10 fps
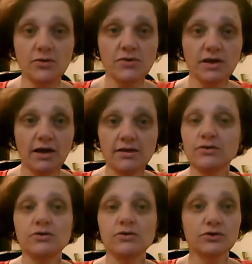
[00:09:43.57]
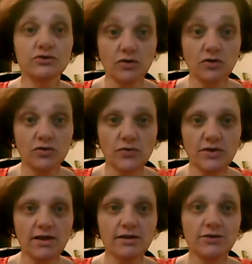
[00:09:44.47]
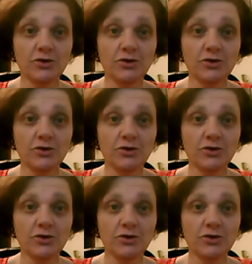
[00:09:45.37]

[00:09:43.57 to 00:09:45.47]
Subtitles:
those sites, you don't control those sites.